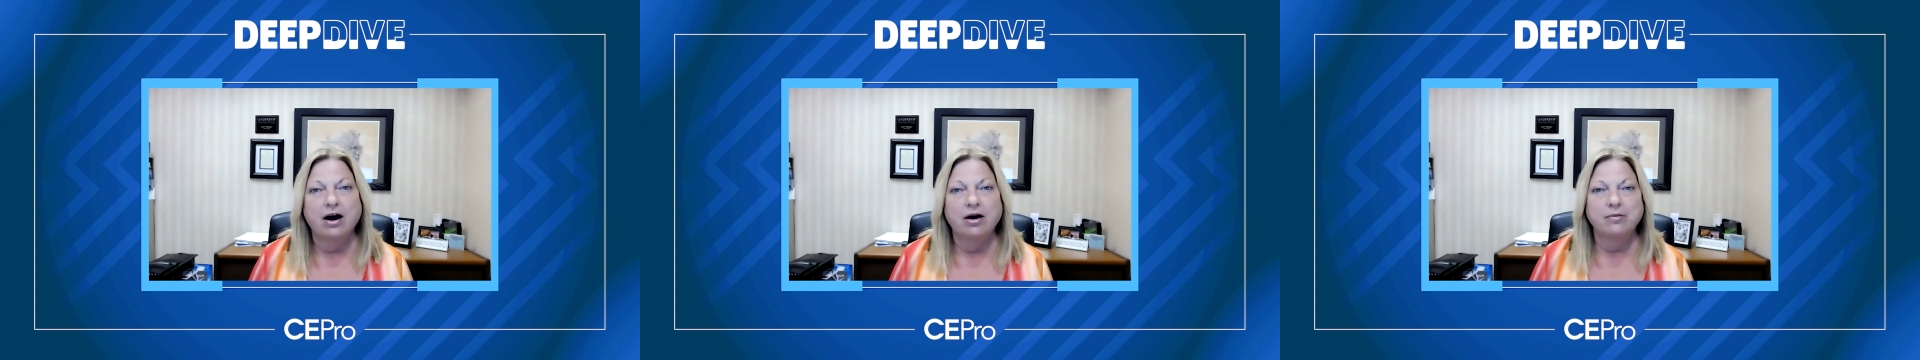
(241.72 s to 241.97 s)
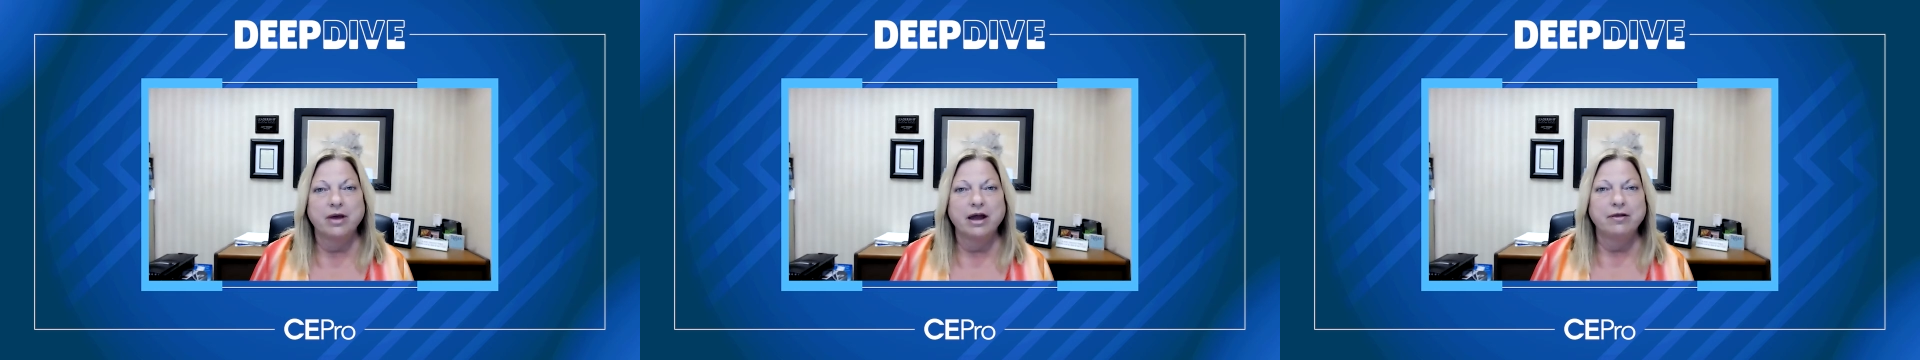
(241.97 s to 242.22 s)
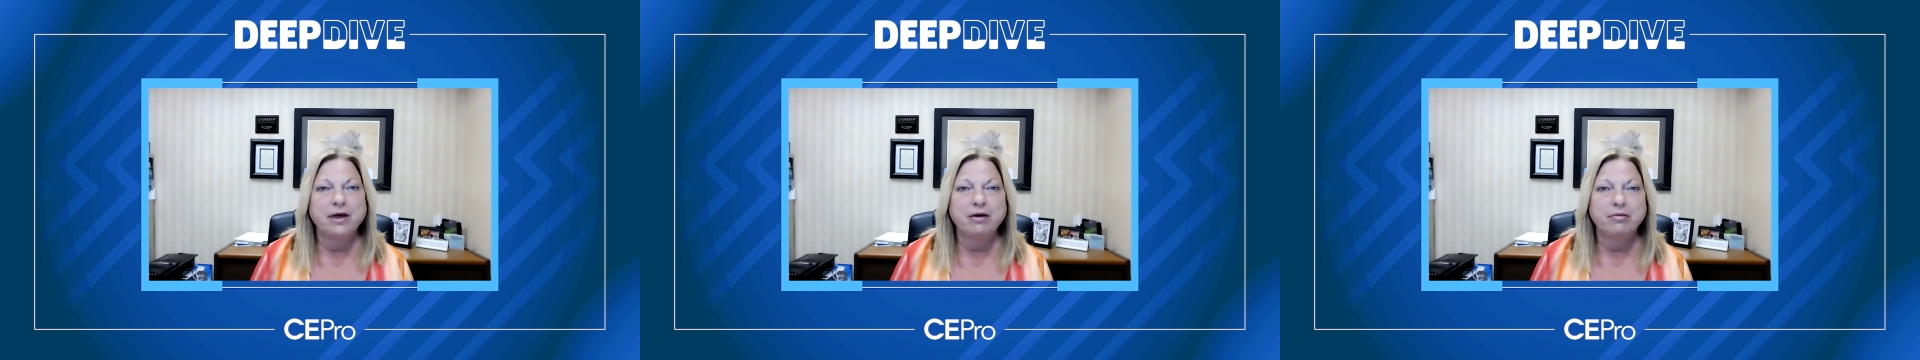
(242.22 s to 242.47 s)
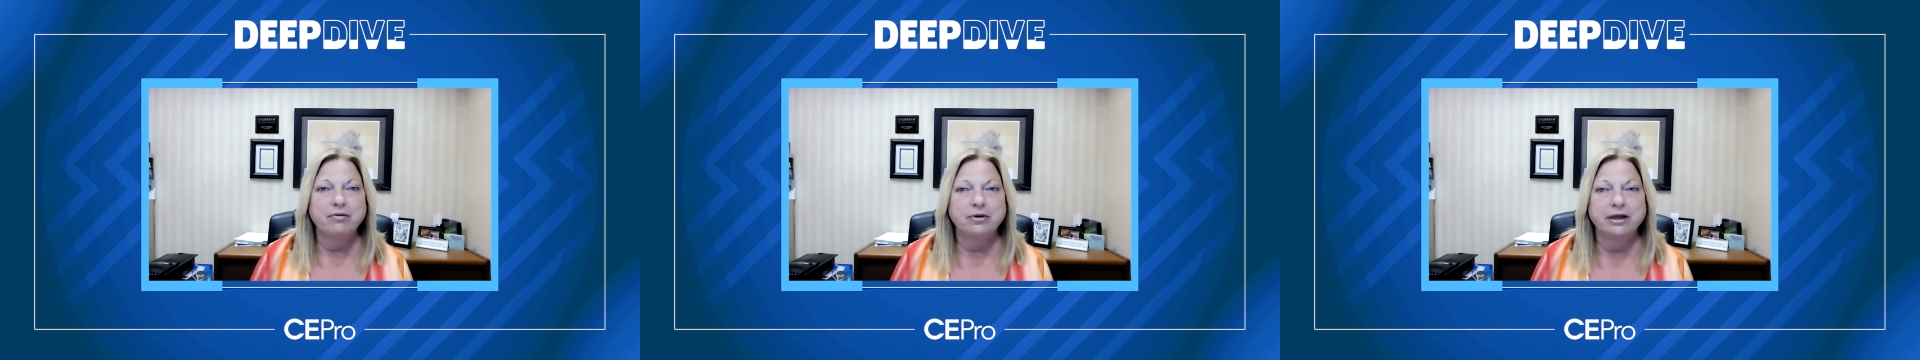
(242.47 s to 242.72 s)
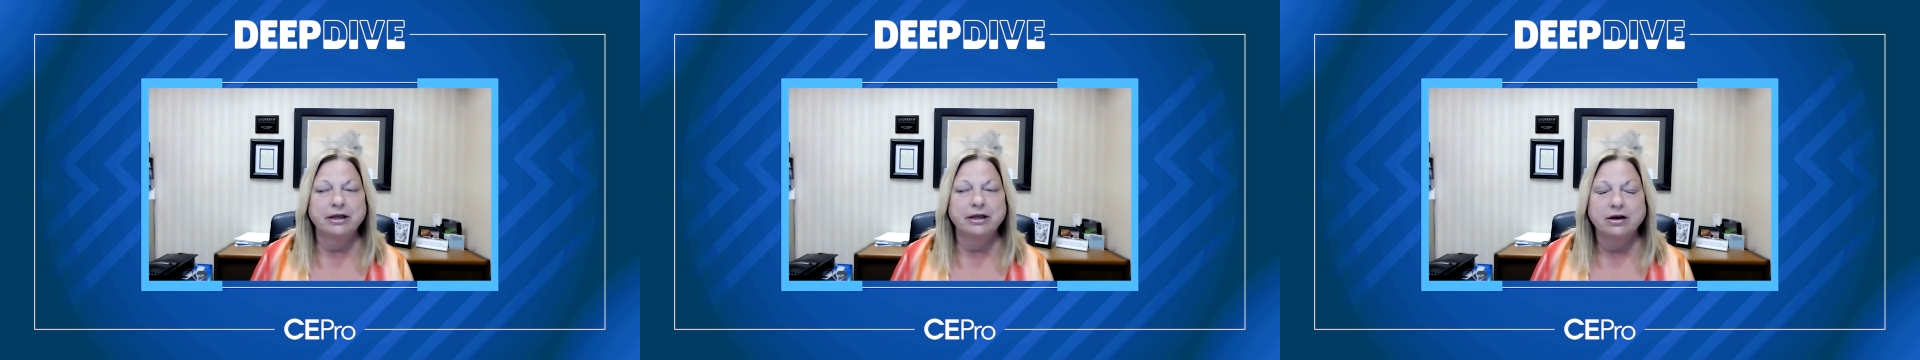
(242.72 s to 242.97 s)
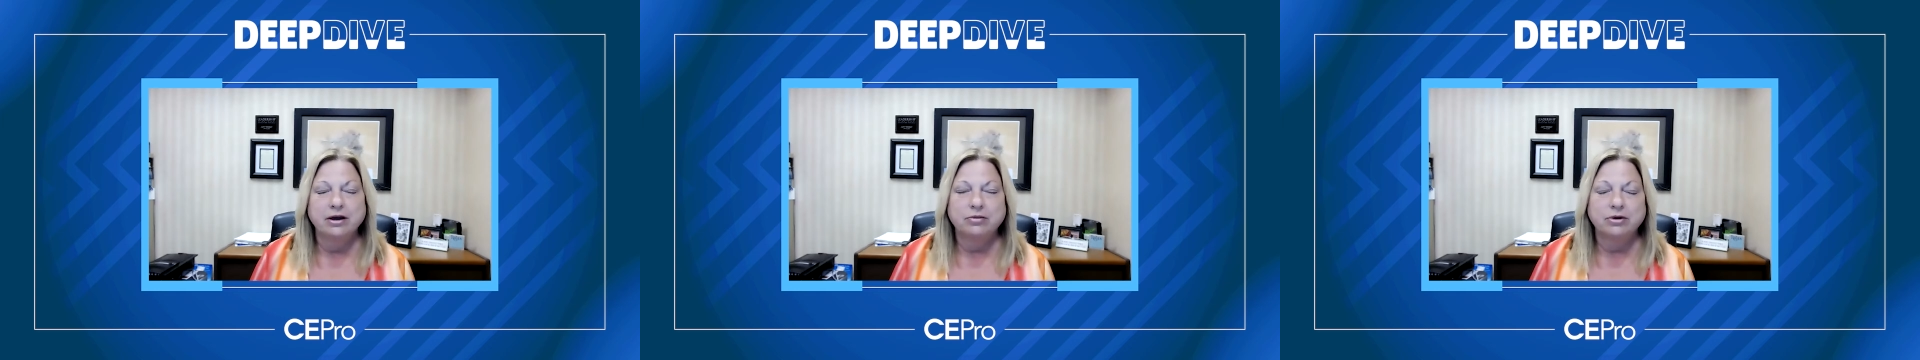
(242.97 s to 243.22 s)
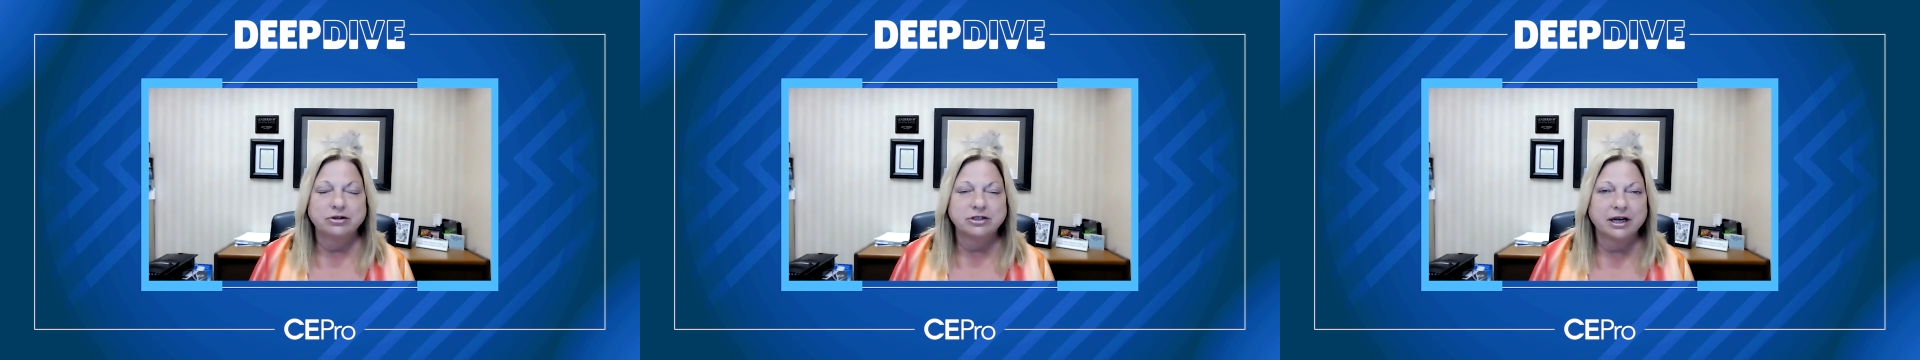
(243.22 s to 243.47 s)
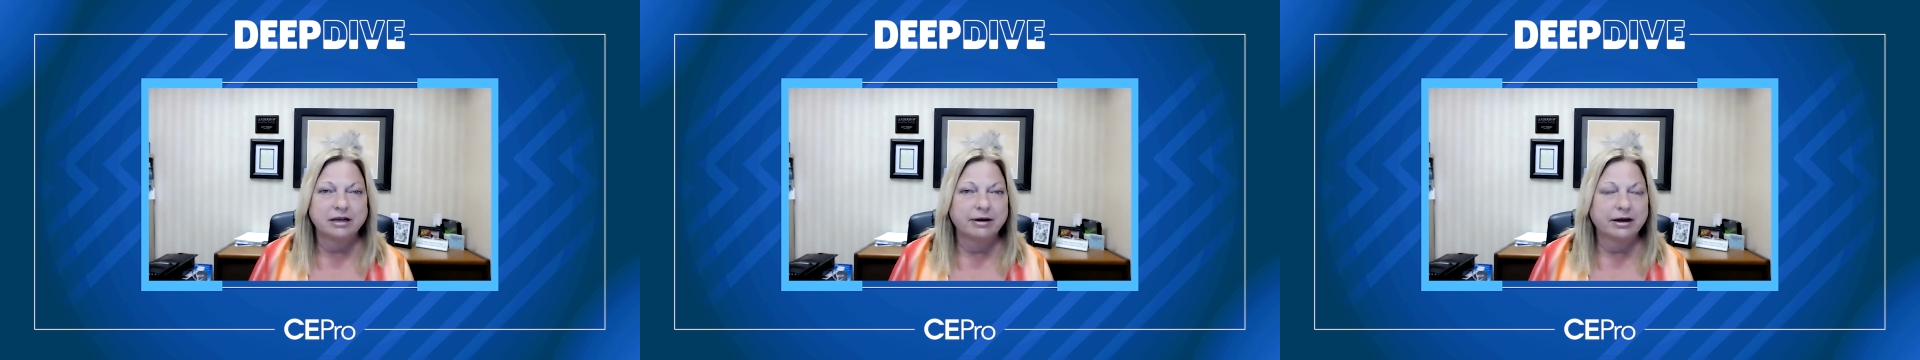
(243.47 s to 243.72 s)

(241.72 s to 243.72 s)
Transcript: At that point, when you're talking